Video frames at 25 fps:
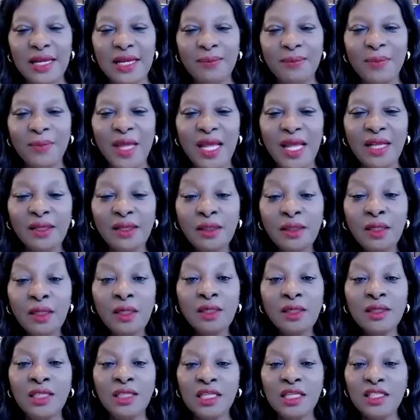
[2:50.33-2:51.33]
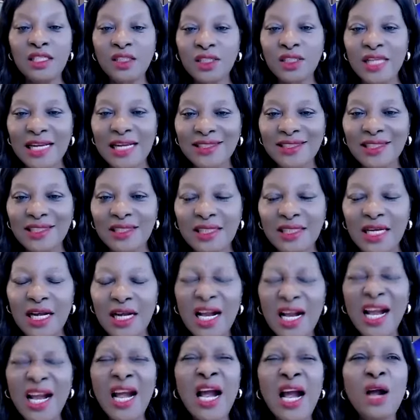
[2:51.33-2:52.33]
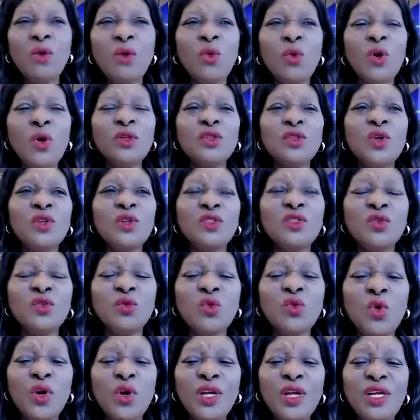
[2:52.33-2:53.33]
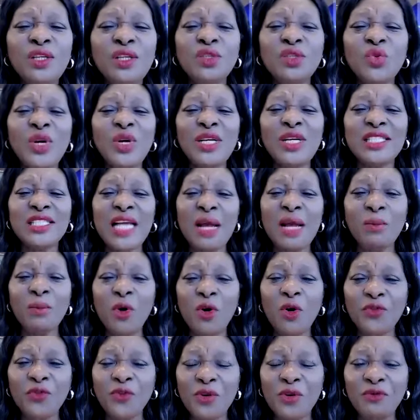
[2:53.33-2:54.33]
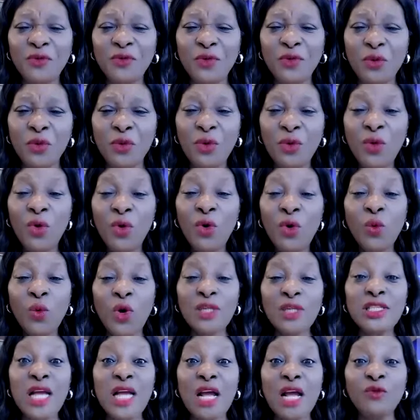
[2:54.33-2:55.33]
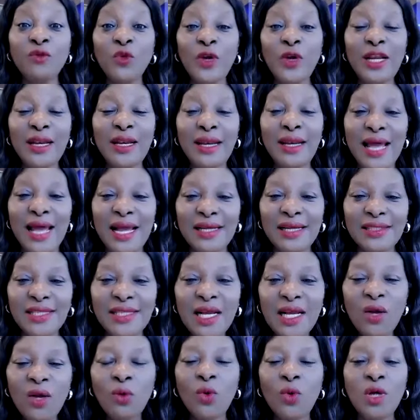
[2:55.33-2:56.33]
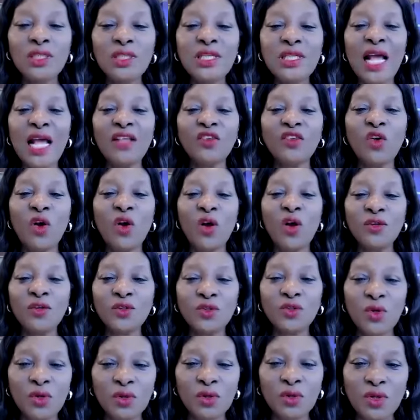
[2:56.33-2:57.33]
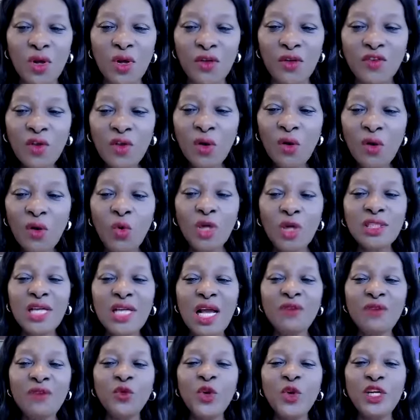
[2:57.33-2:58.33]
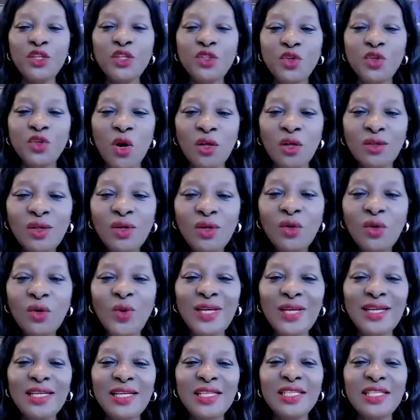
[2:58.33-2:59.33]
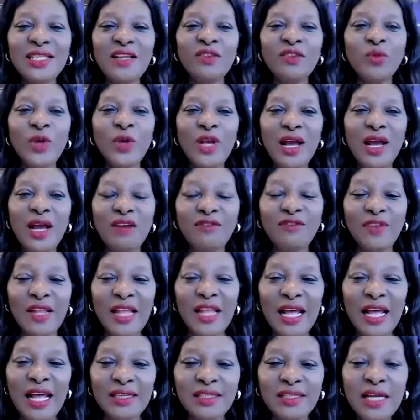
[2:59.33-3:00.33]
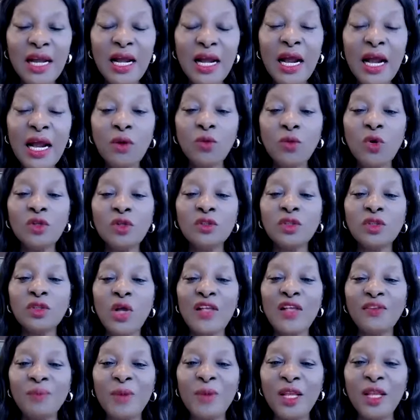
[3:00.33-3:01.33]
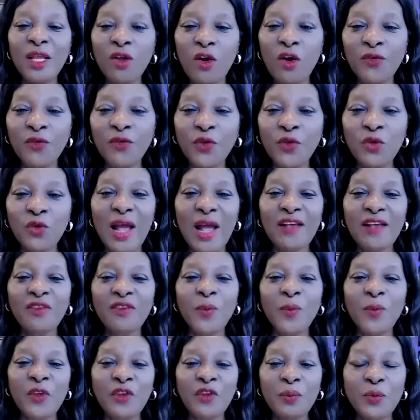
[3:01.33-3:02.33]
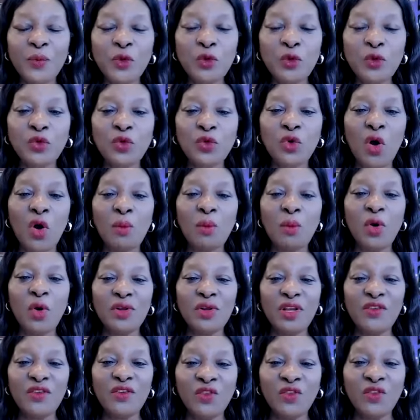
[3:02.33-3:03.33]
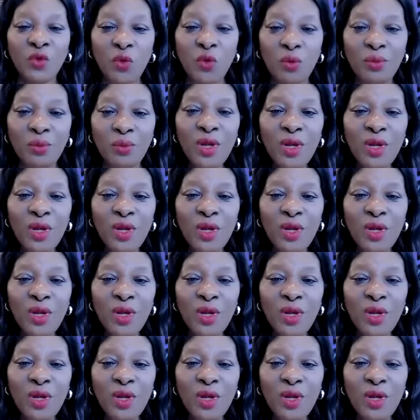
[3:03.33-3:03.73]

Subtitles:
Amen. This Saturday, I want us to go into a time of review. What have we learned? What has God told us? What have we done with the things we have learned? I want as many of you as possible to come on the Zoom.